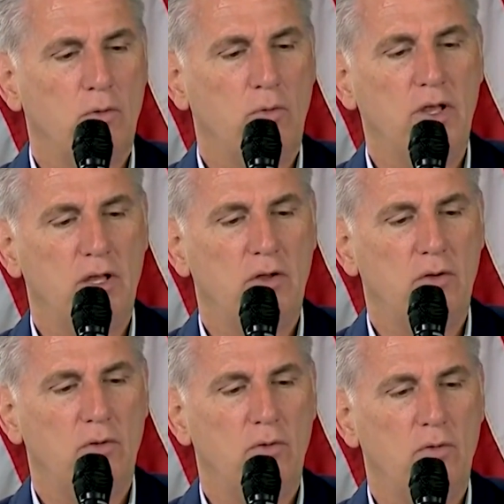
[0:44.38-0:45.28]
We
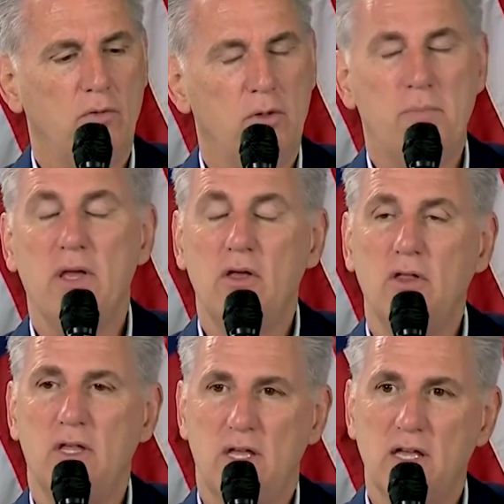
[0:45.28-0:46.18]

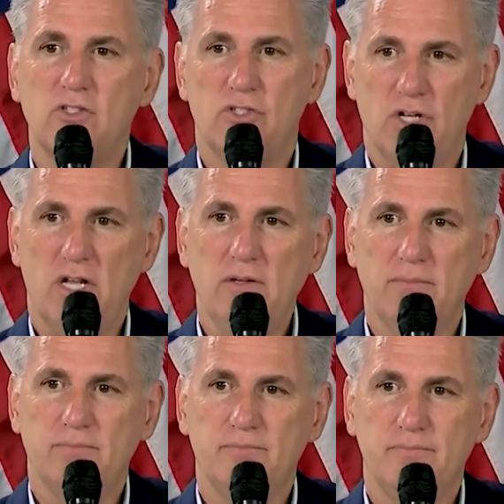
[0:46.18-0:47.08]
repeal ESG,
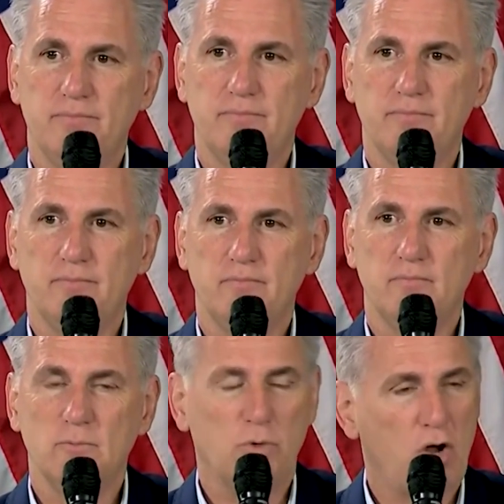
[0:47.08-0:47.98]

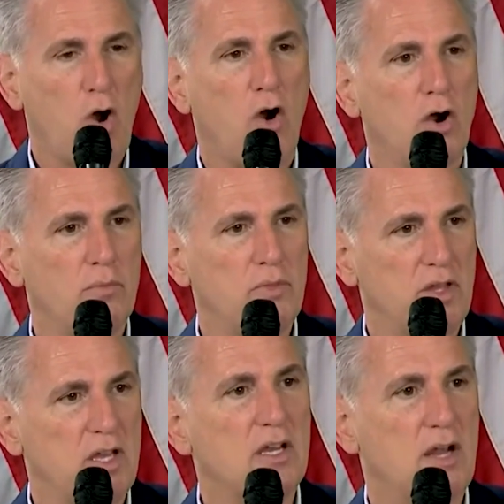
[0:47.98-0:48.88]
that would harm
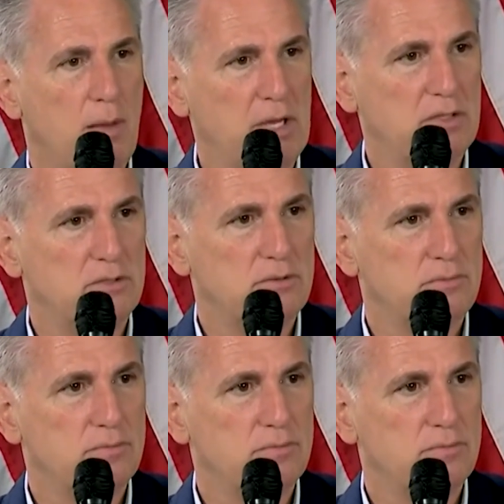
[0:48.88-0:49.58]
the economics.